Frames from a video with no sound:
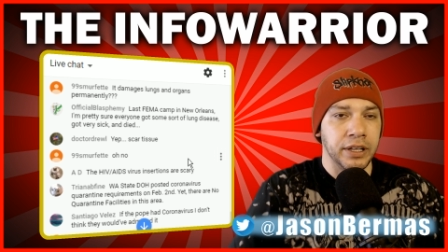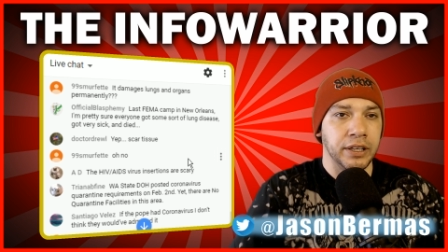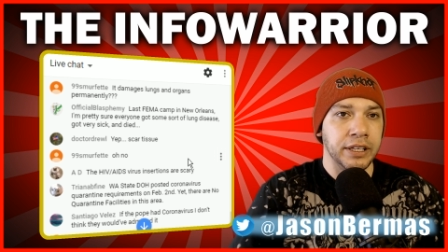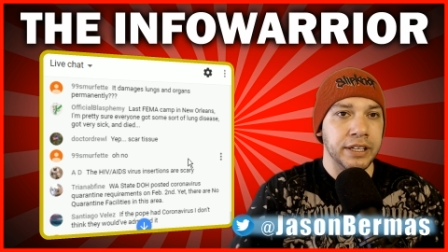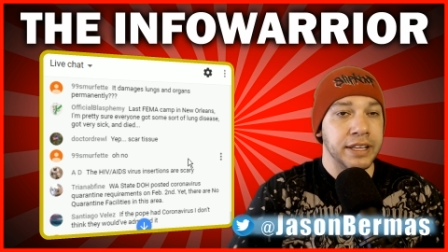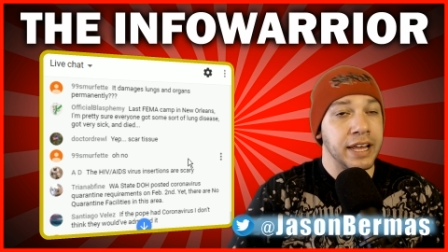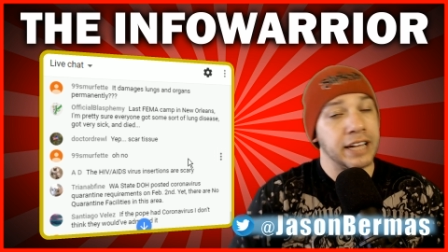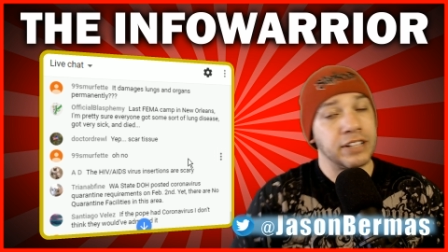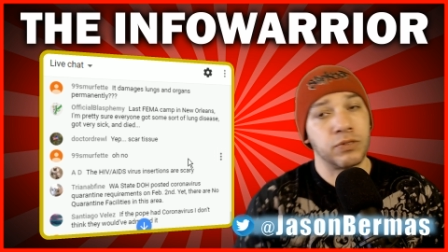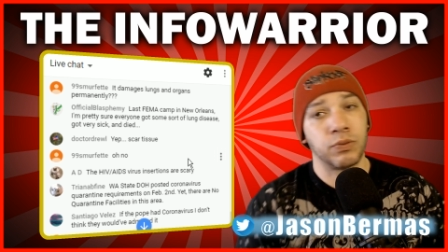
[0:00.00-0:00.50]

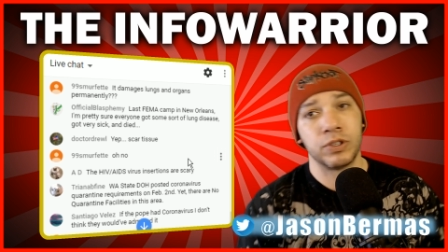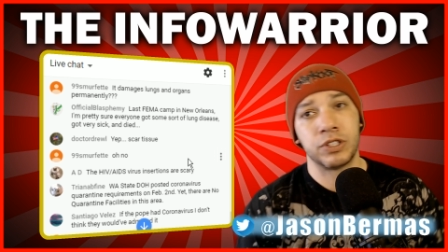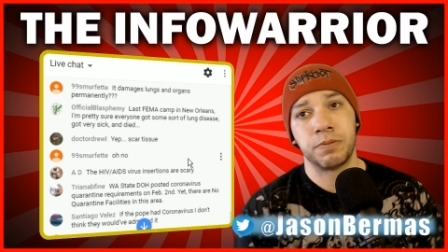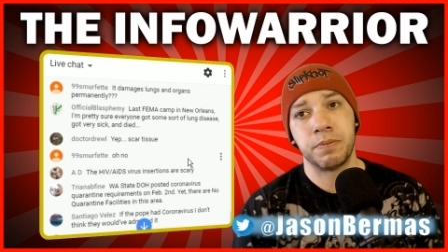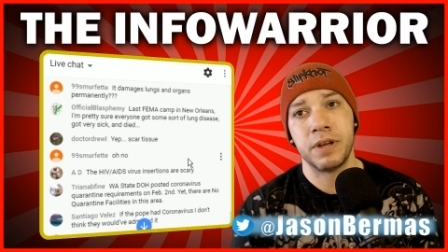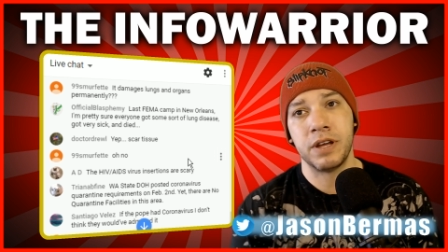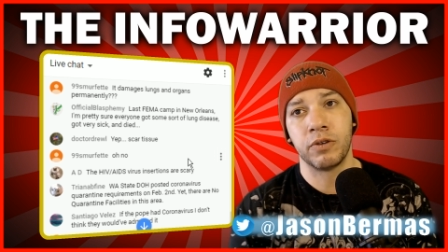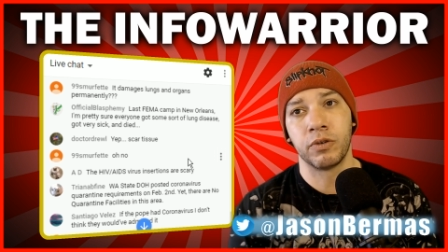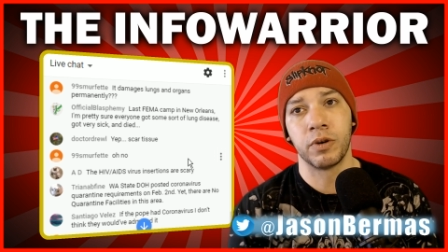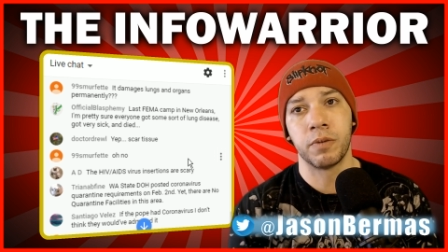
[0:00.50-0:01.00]
That's what's
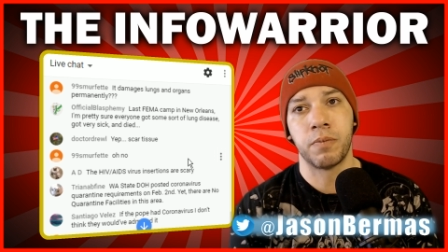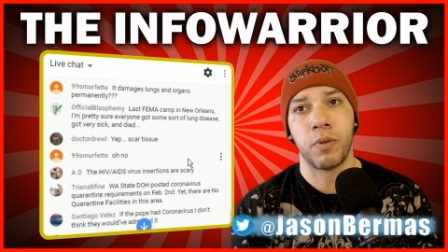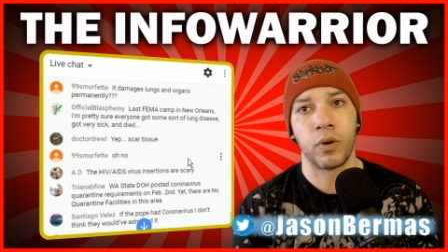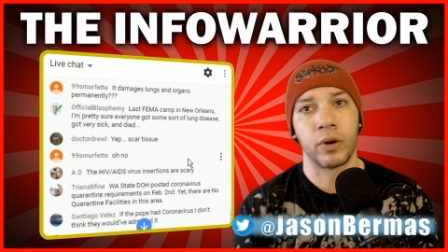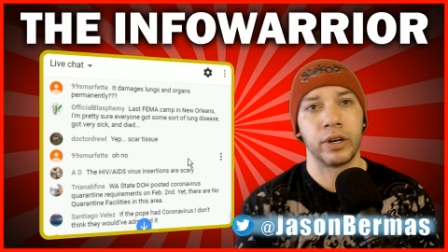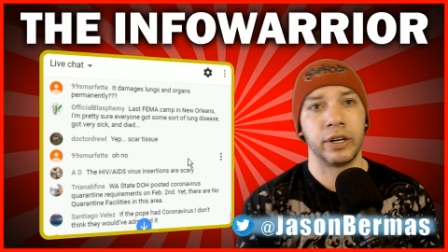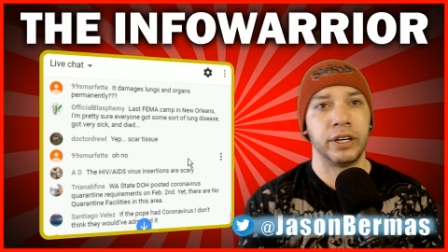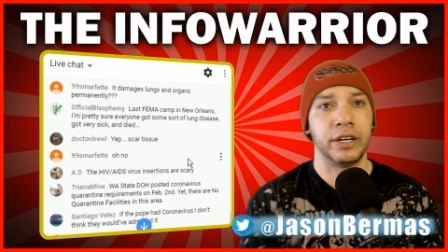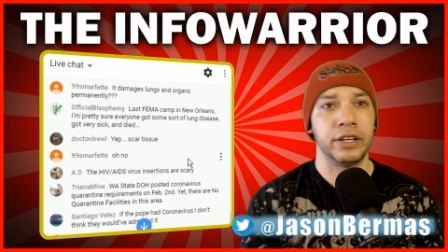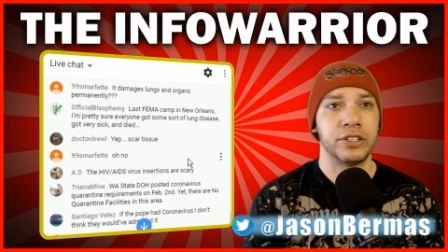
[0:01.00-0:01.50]
being
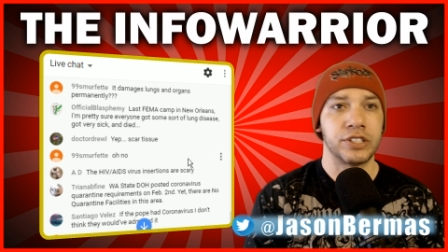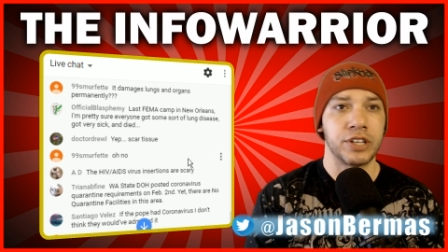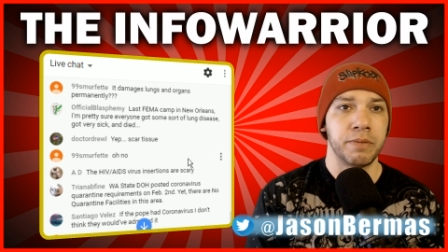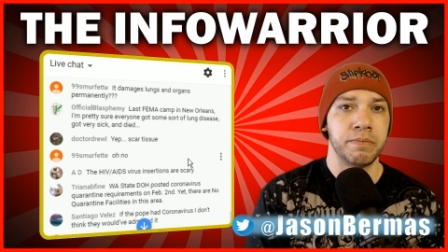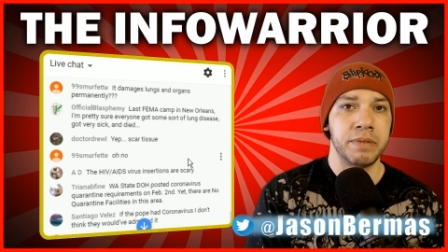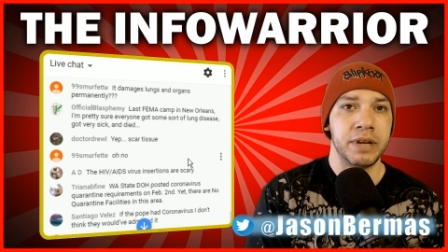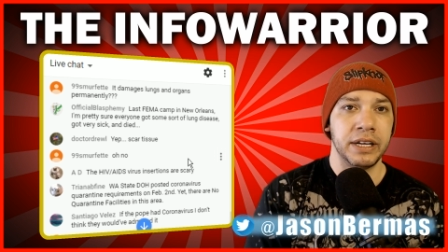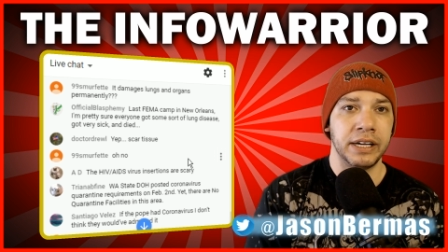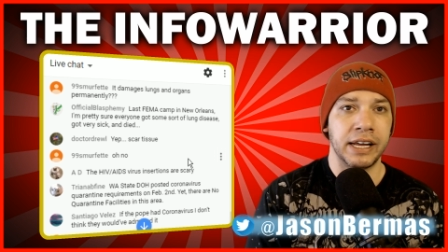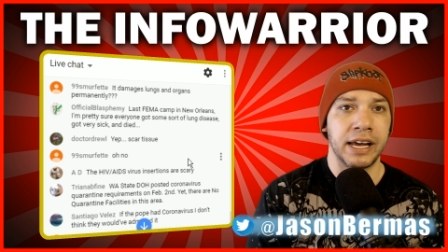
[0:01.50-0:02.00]
reported in some
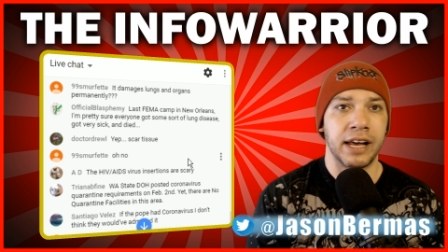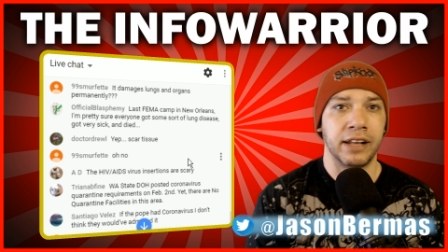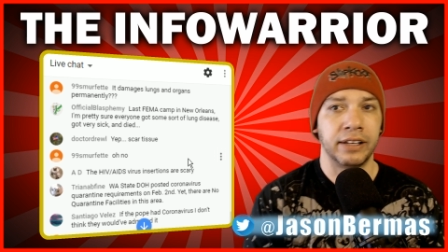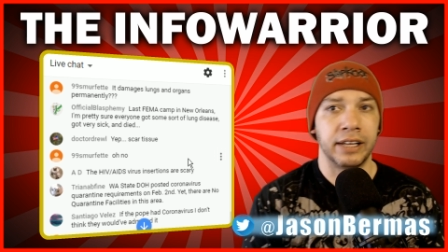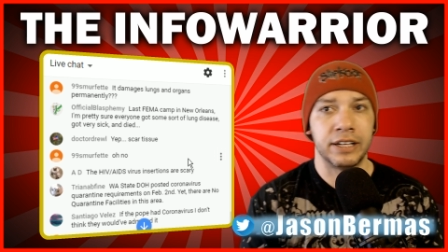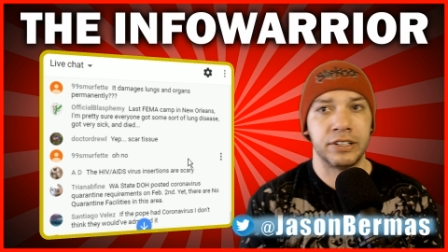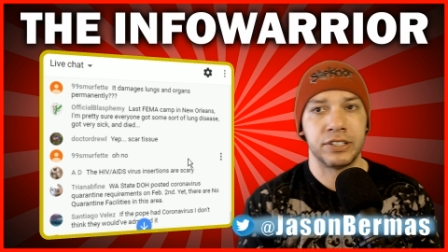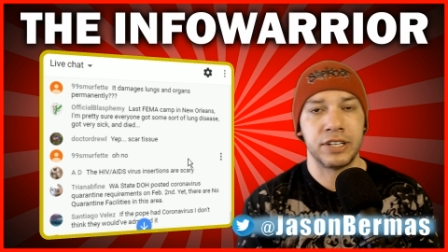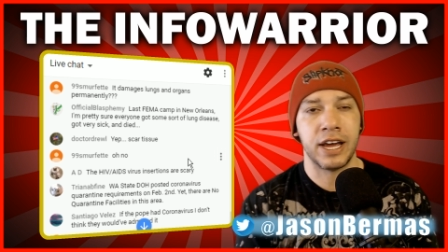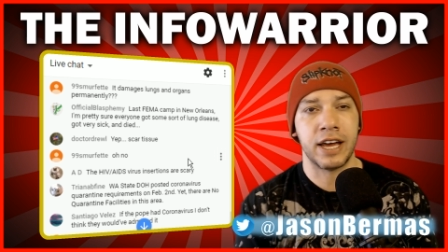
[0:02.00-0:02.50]
media
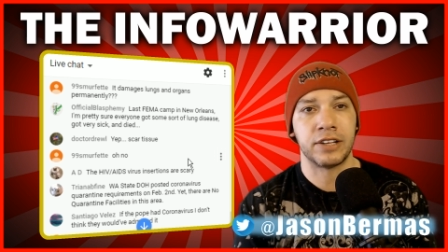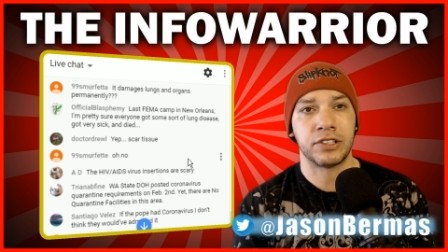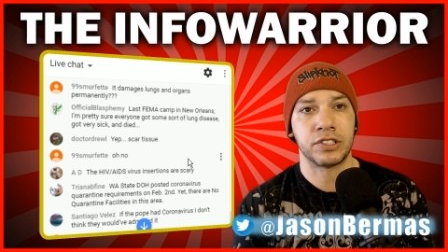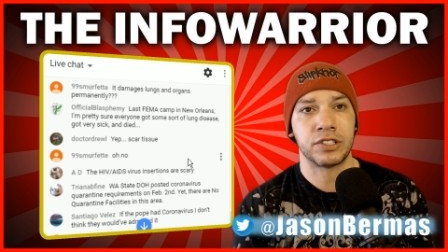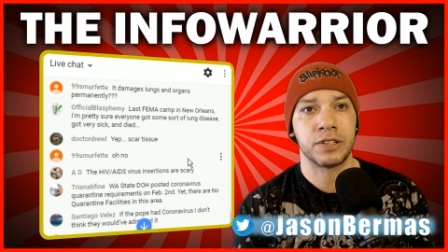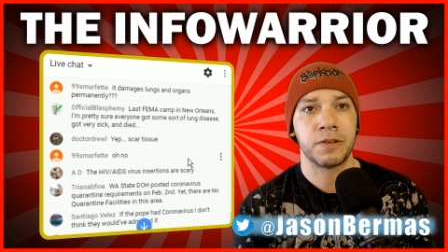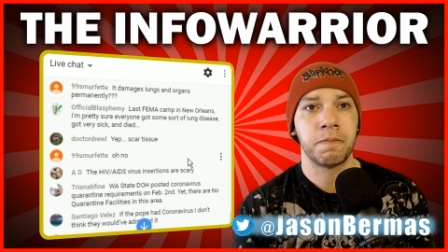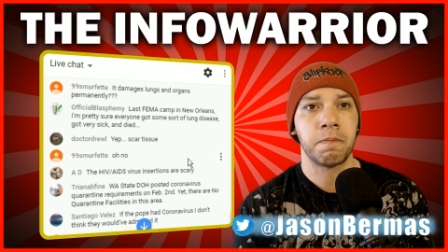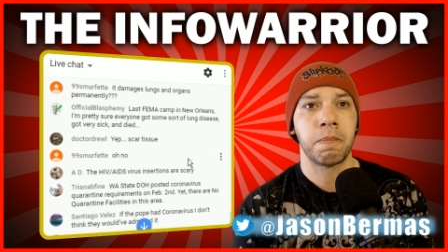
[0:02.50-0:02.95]
outlets, yes.